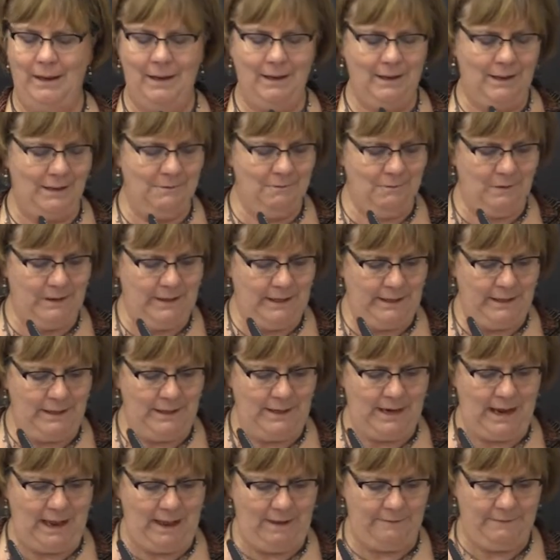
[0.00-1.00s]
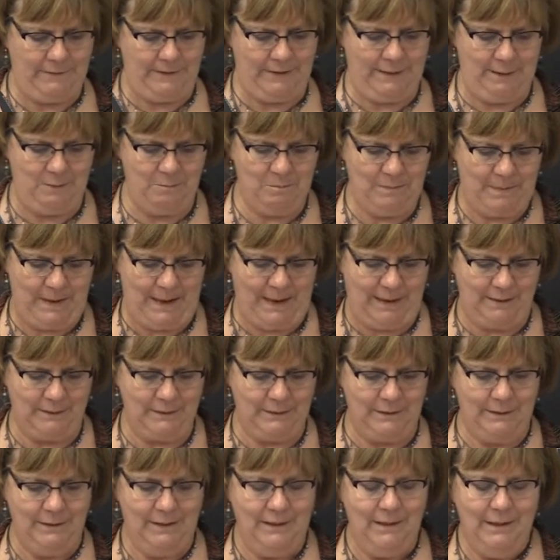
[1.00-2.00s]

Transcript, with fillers: it can really have an impact.